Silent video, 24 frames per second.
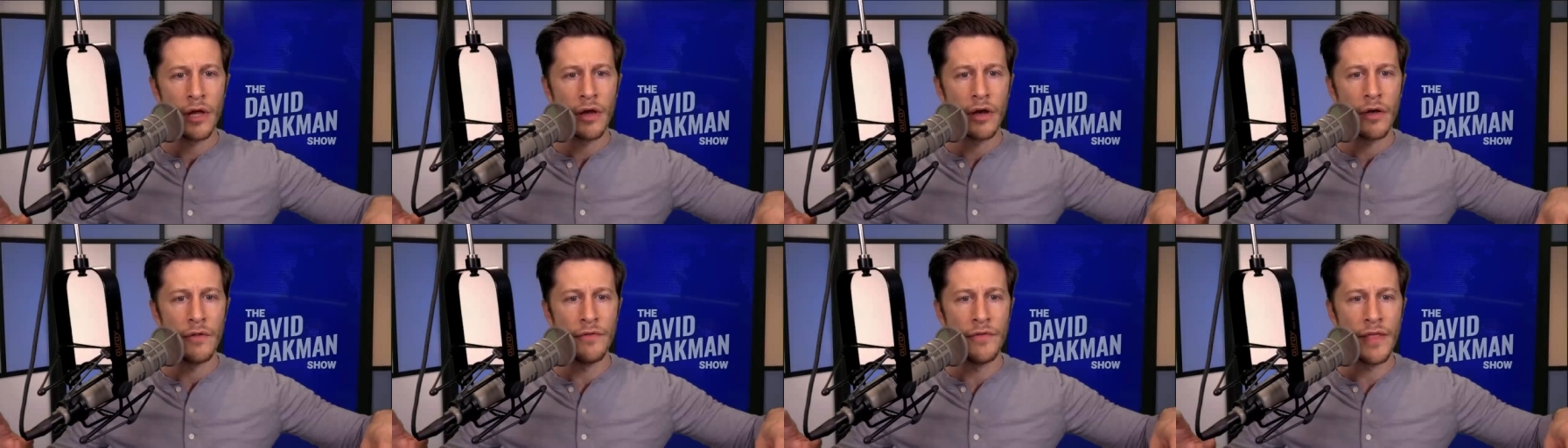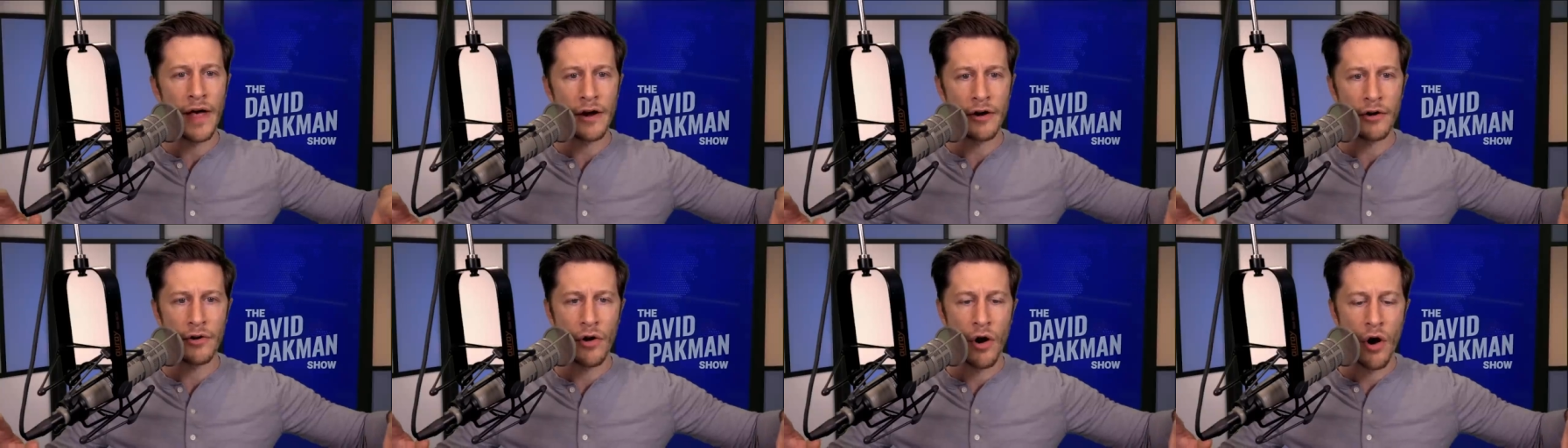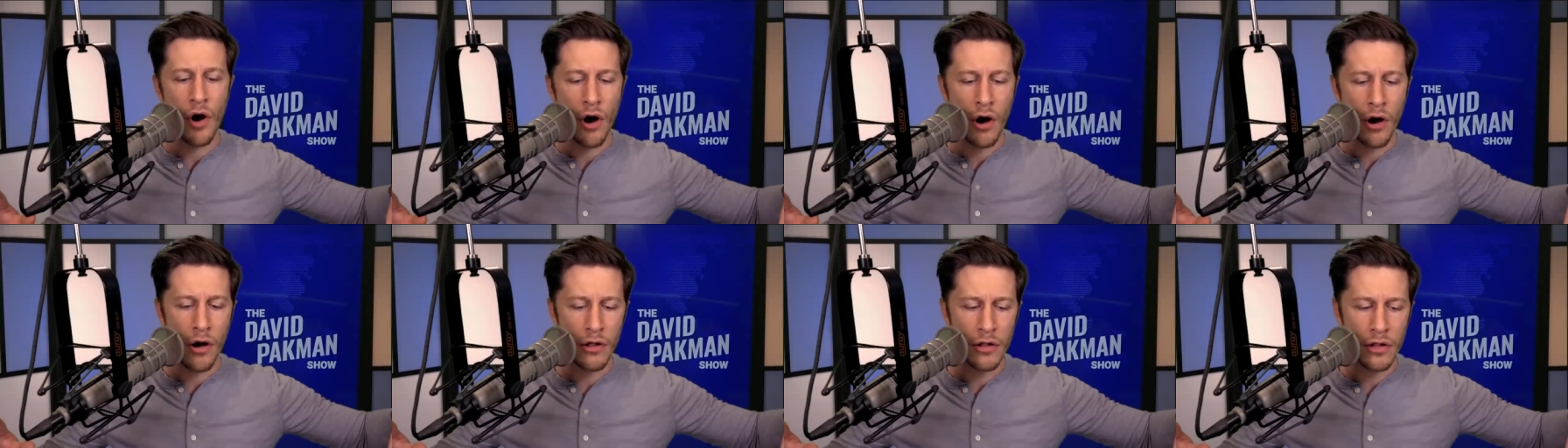that are
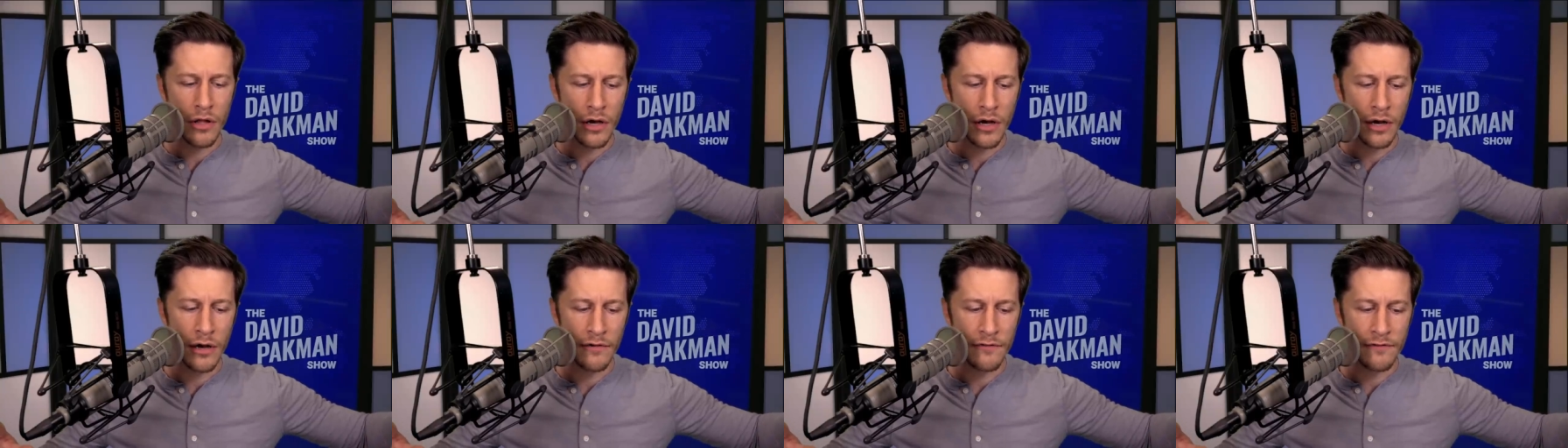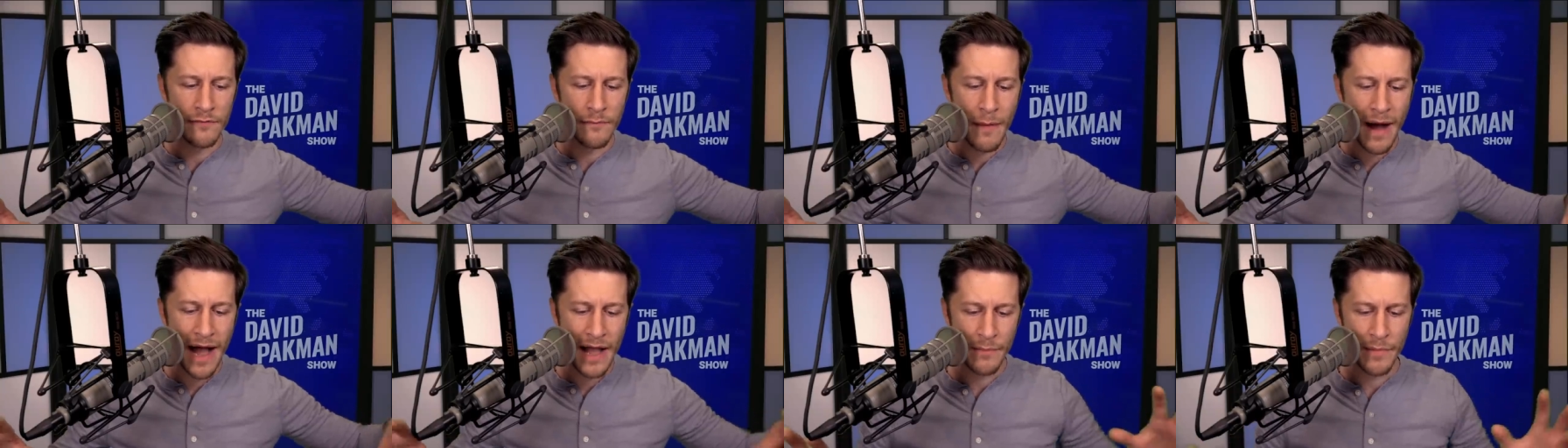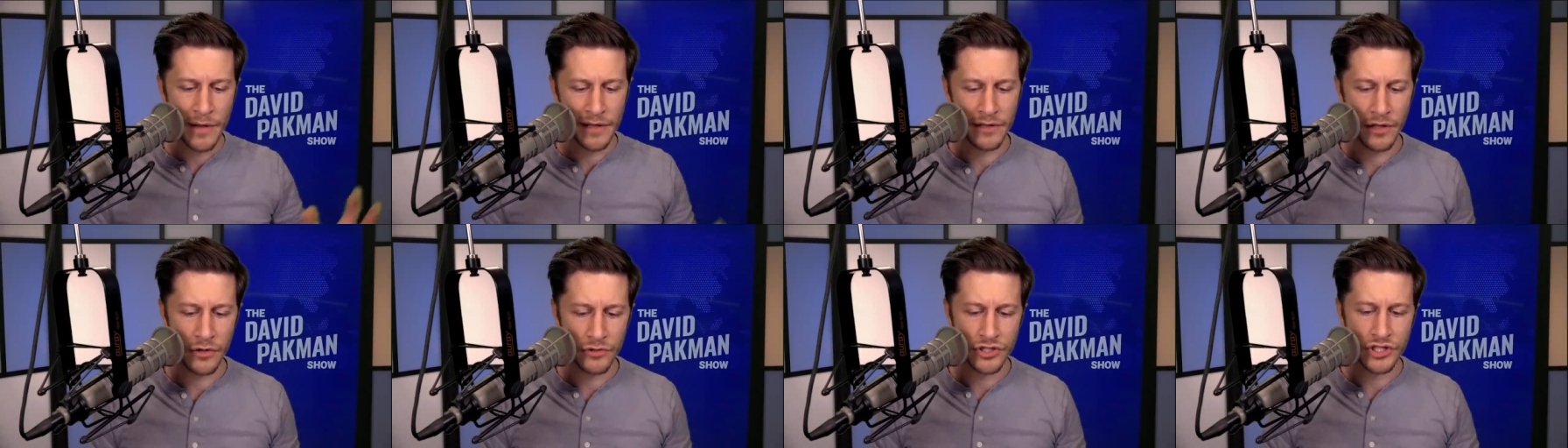all of my
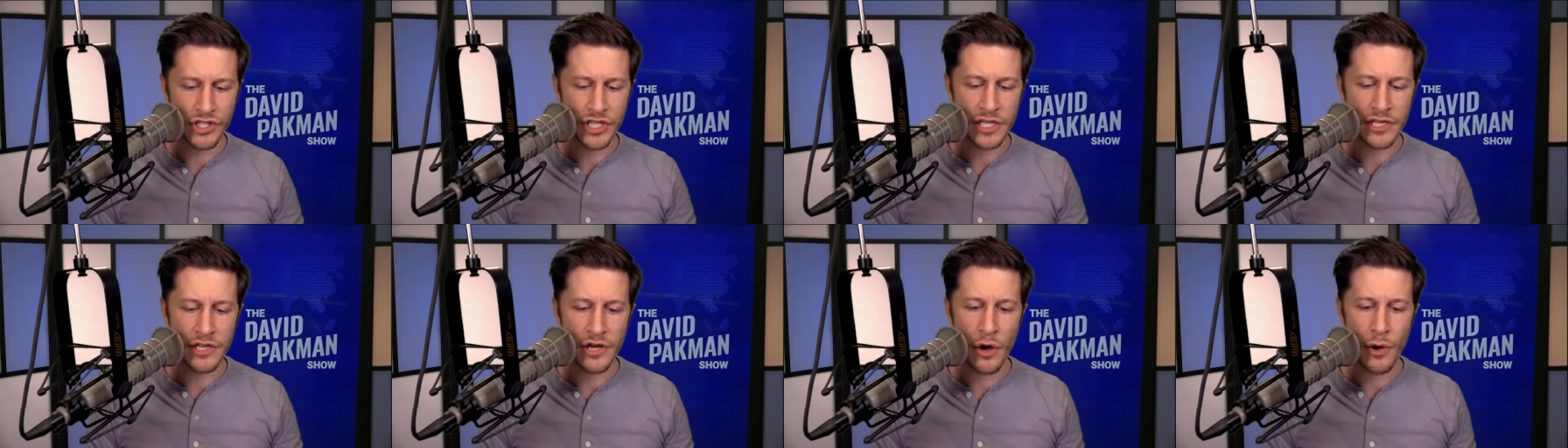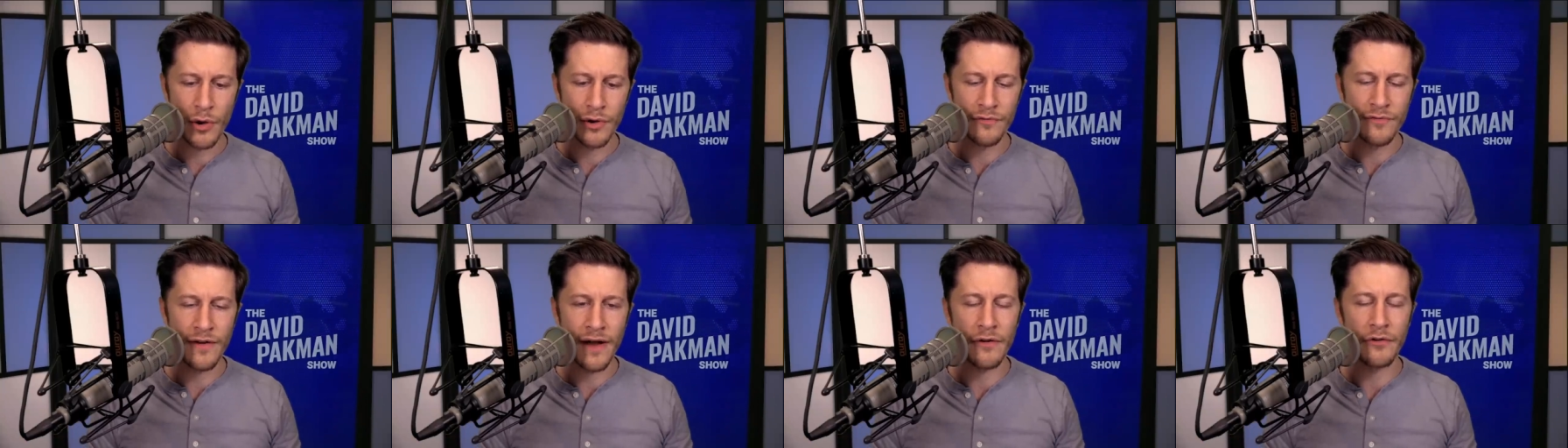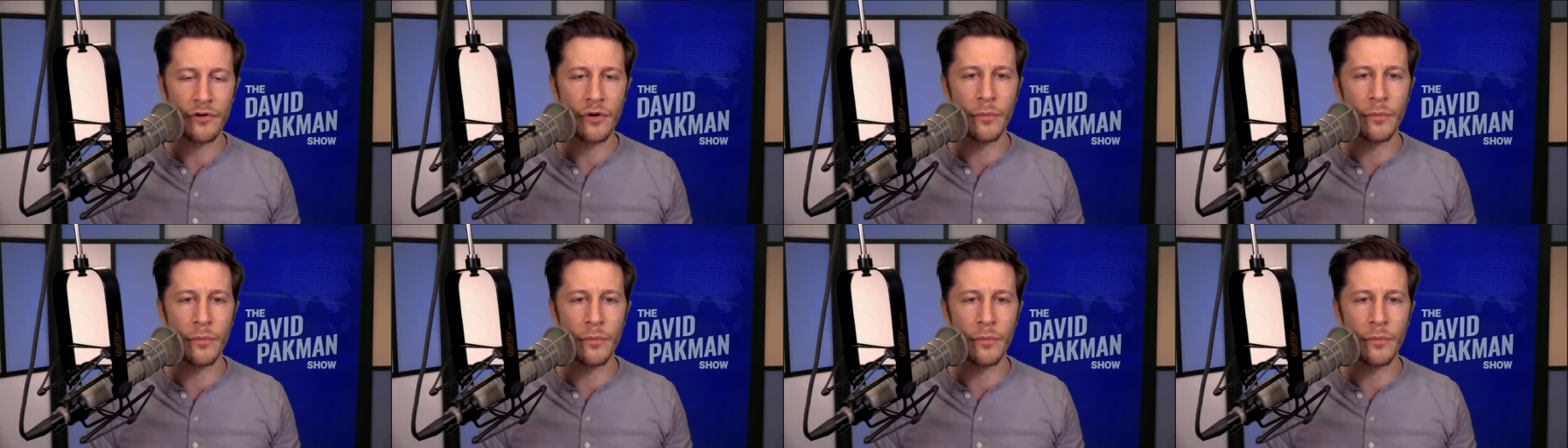pillow CEO and founder